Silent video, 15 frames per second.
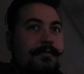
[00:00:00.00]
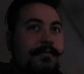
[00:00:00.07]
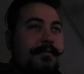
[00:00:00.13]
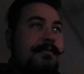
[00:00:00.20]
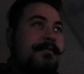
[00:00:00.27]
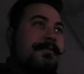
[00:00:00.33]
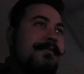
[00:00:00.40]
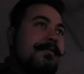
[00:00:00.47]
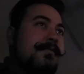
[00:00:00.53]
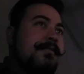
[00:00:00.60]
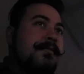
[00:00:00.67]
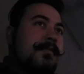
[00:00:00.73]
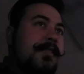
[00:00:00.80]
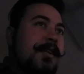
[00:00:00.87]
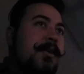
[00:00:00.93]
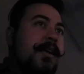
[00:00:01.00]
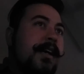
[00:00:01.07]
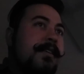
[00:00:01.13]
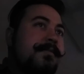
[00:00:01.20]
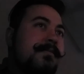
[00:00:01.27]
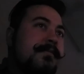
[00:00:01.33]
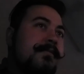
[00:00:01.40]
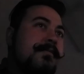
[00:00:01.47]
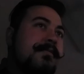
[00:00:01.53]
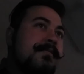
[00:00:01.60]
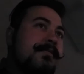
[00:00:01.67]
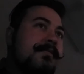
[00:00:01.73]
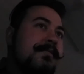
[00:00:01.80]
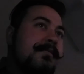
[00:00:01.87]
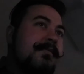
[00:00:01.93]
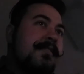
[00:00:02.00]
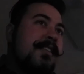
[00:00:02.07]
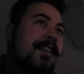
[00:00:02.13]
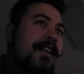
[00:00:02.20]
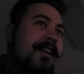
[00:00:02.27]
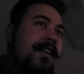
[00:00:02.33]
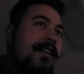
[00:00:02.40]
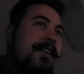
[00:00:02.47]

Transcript: okay. So, uh, yeah, that's